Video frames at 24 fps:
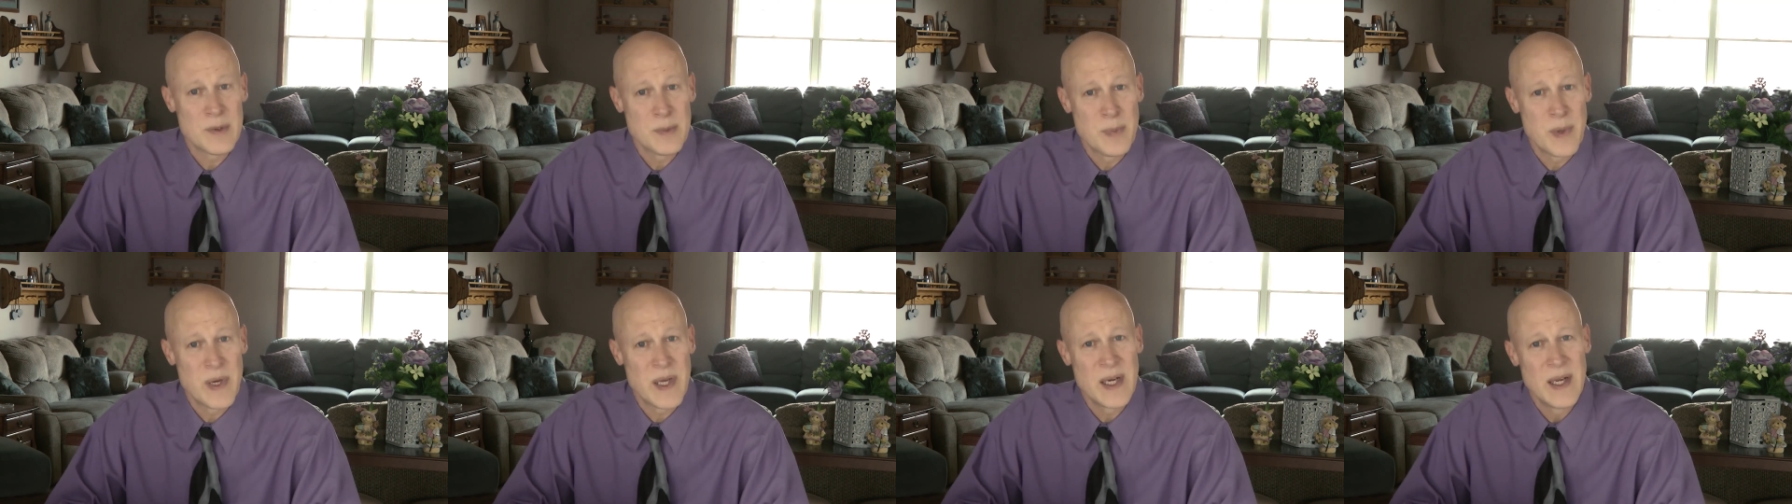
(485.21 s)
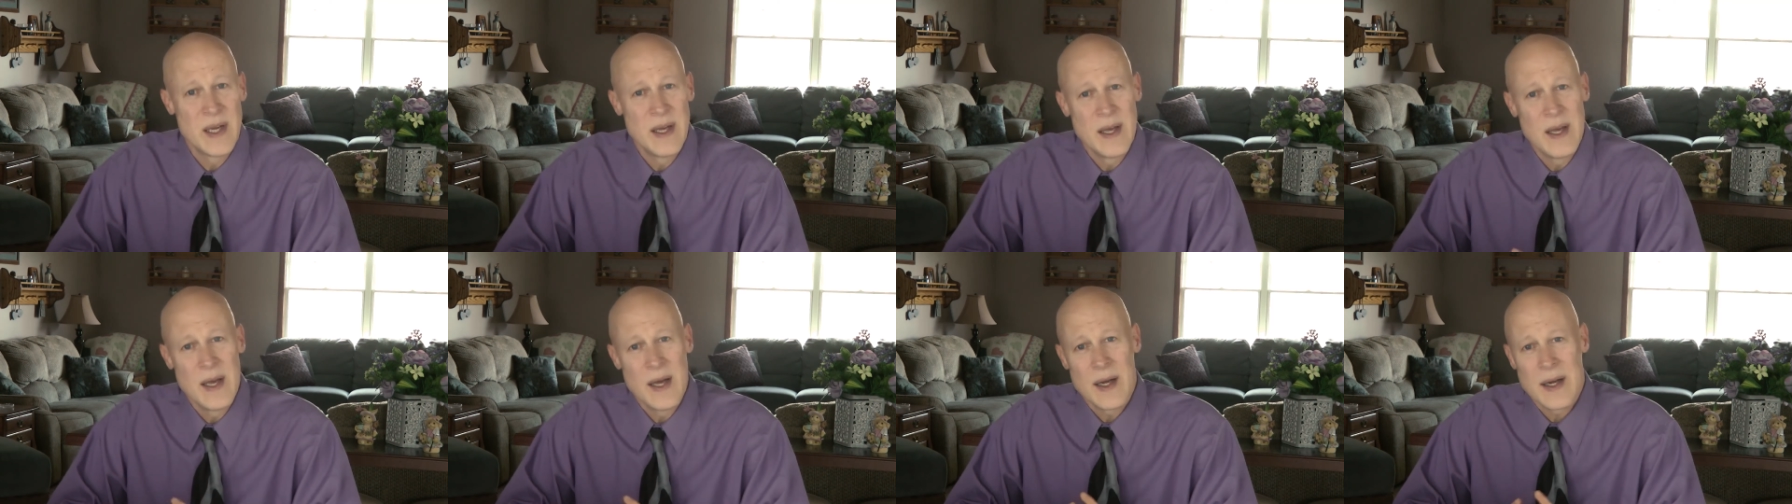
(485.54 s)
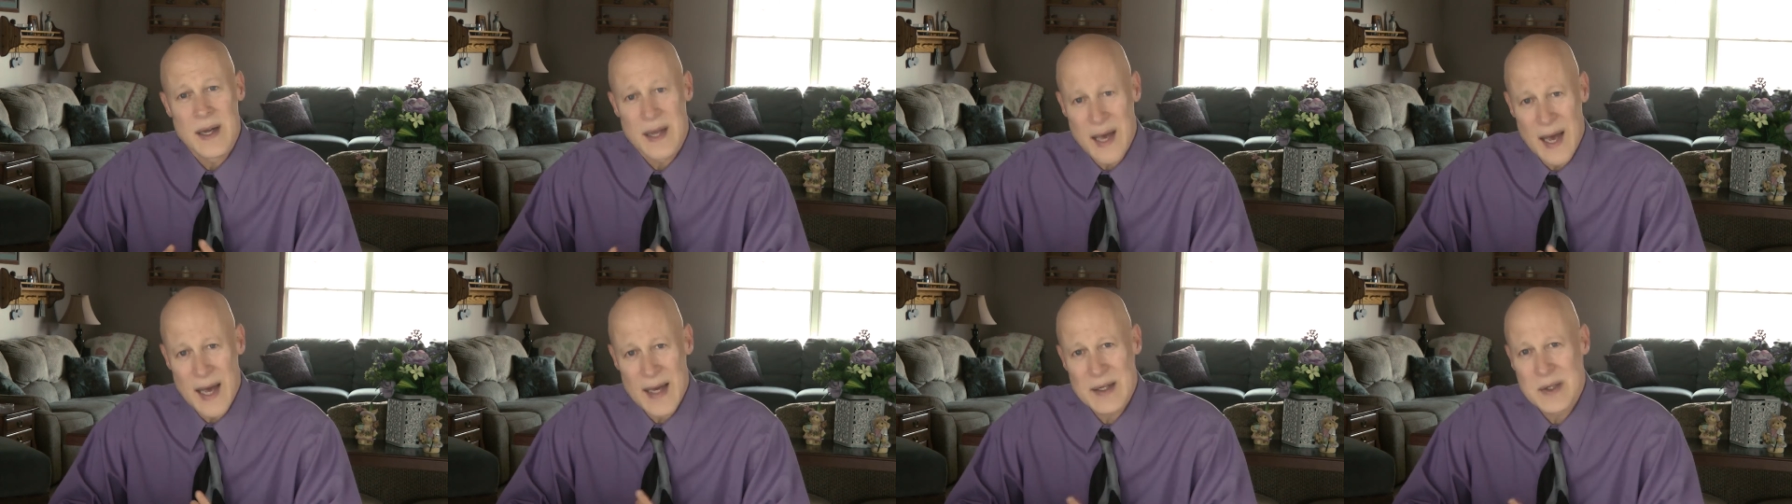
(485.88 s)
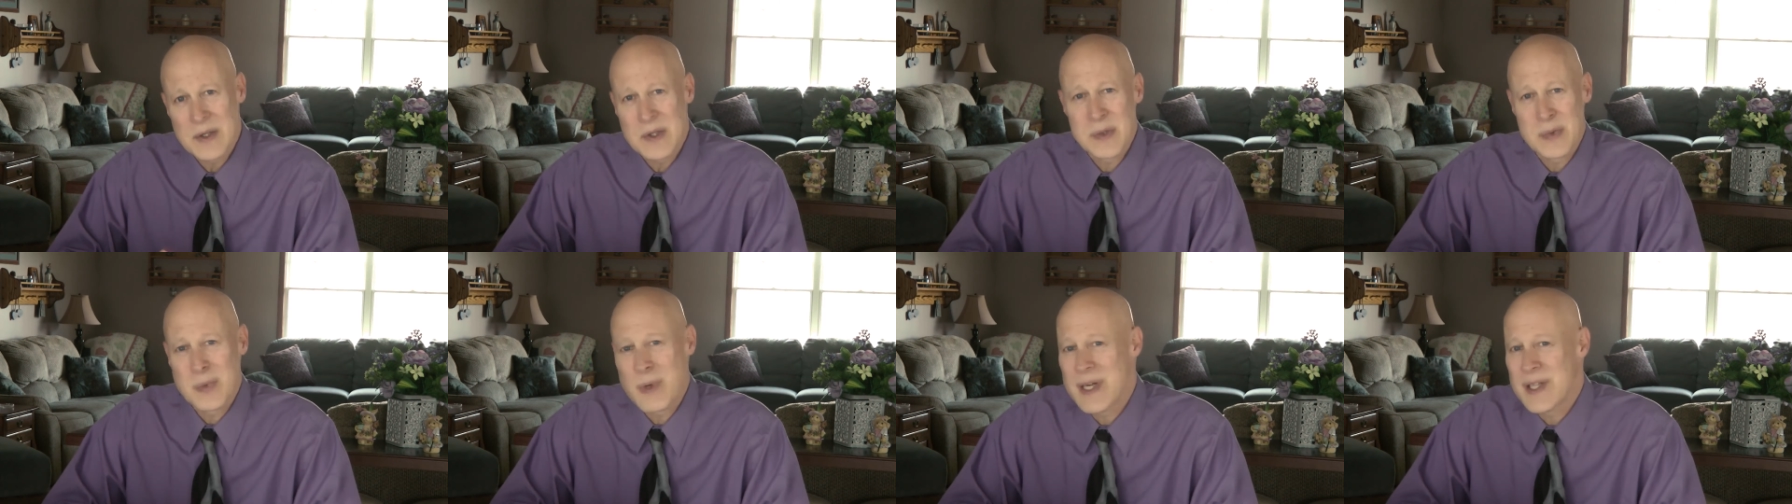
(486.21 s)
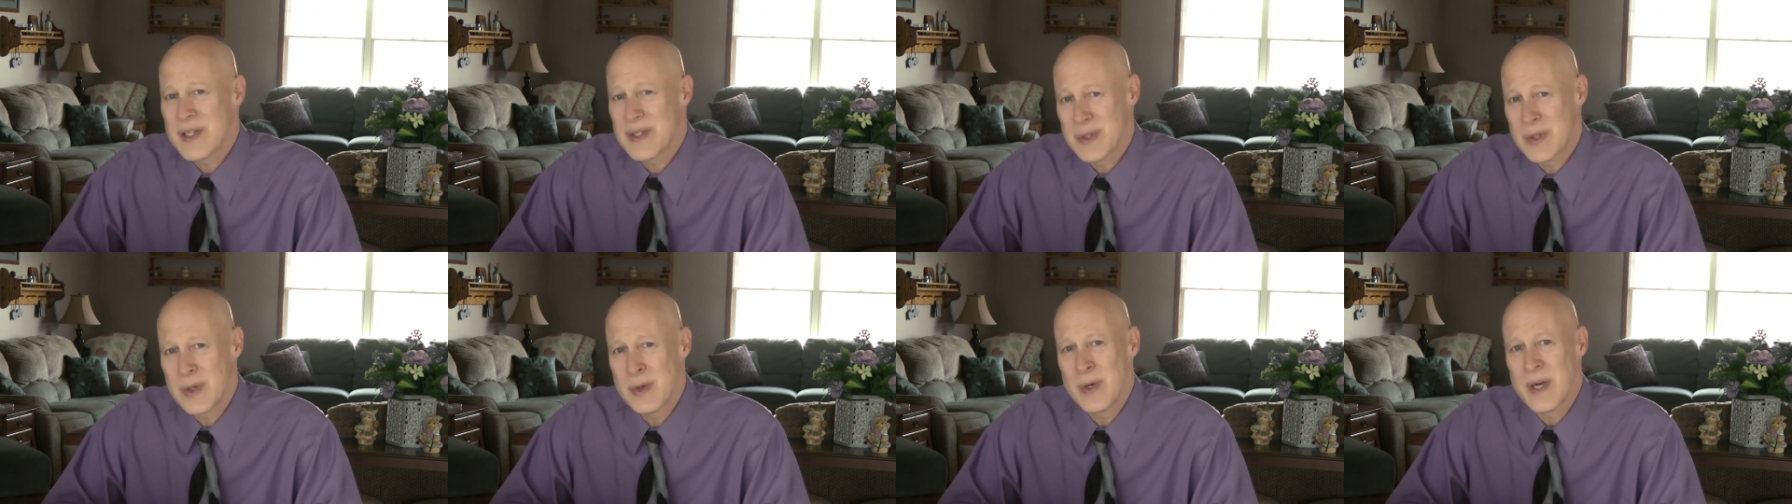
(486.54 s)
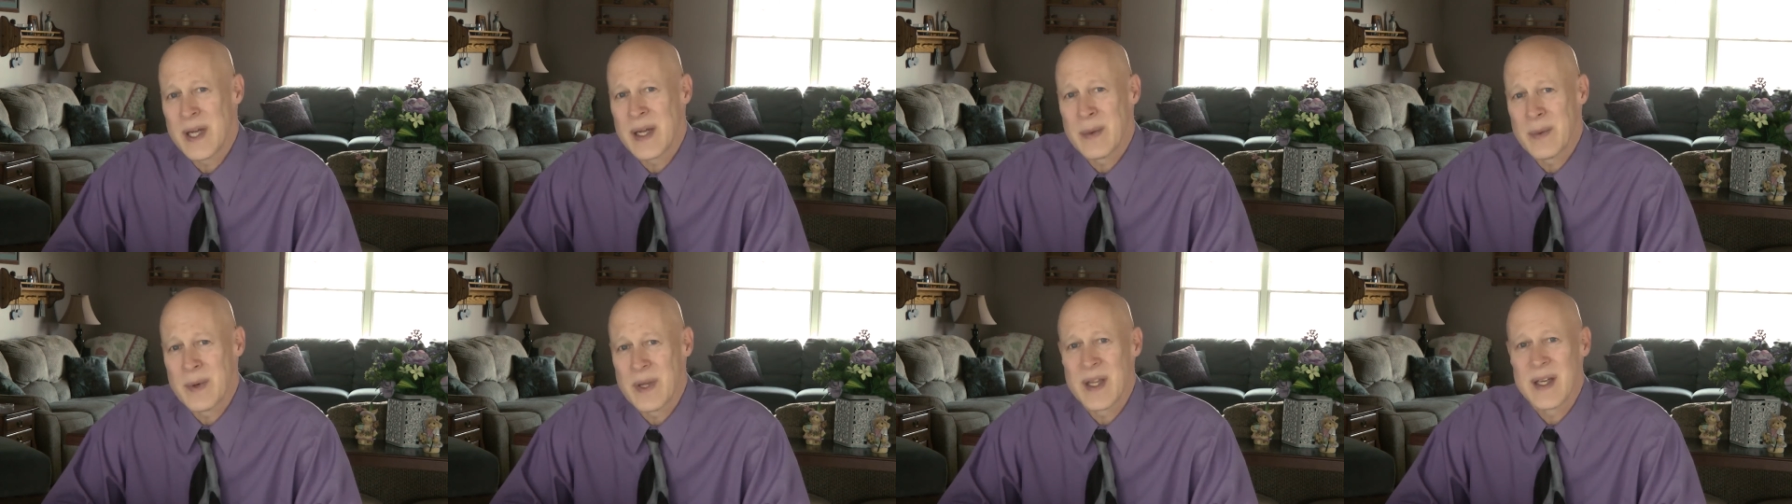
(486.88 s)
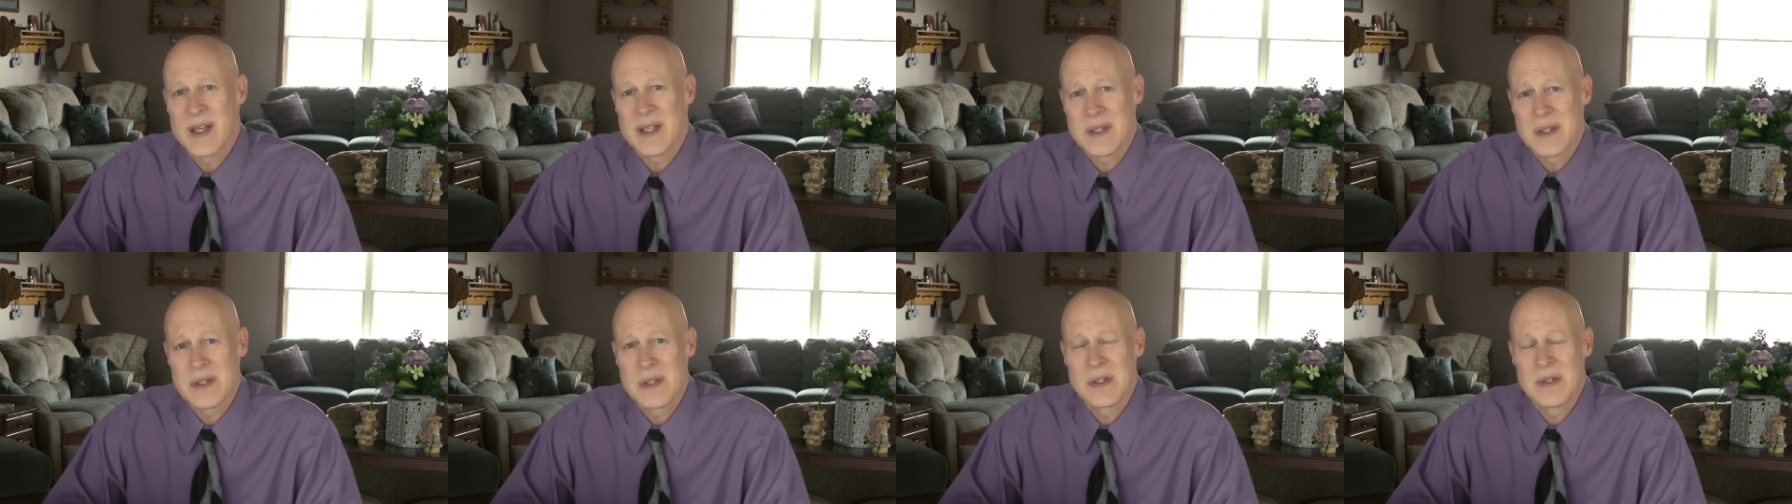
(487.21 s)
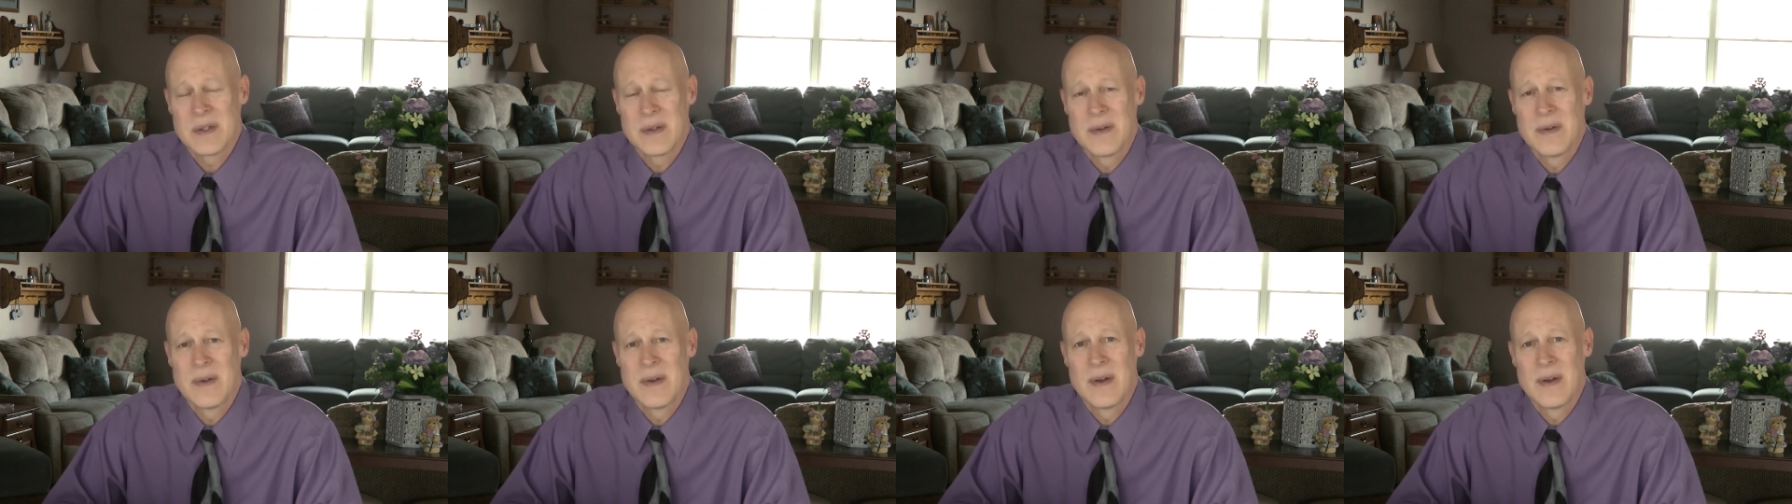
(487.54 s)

But God knows what He's doing with us,